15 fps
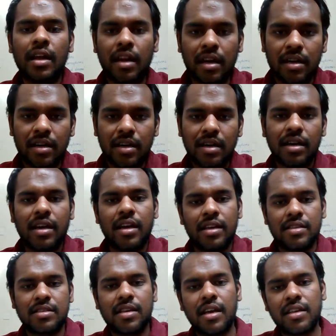R
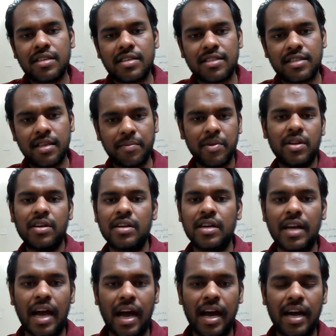is
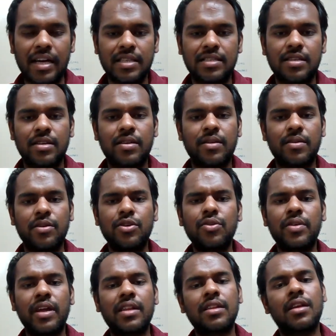similar as, you
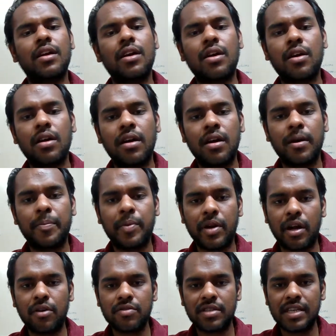can
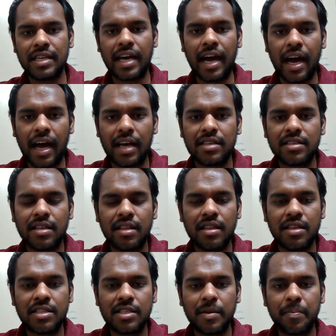pronounce it as
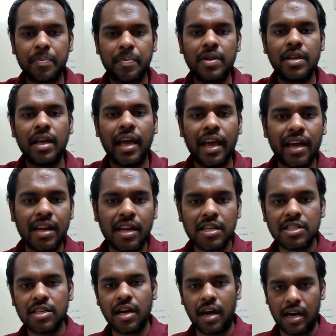the simple
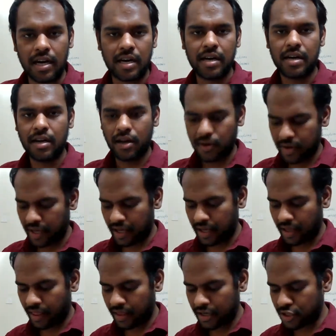English R. Okay,
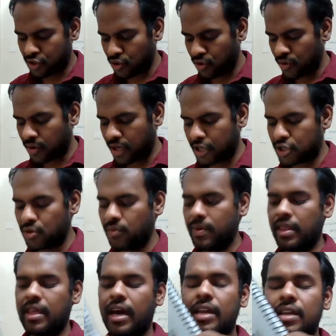there's no issue
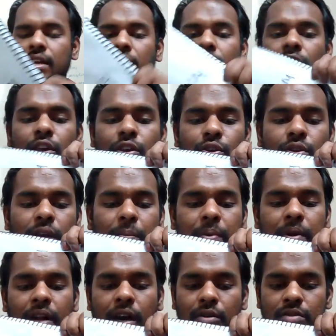with that. You can
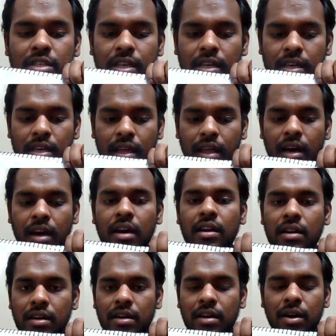pronounce
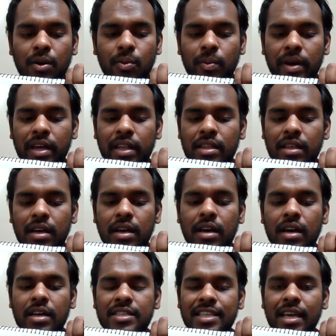R with
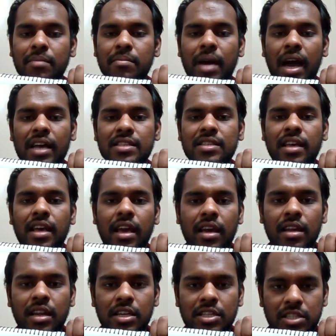same as the
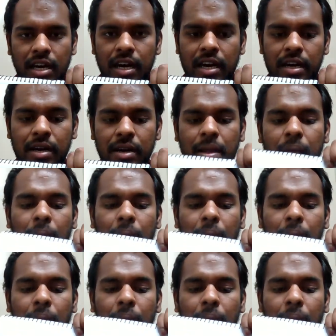English R.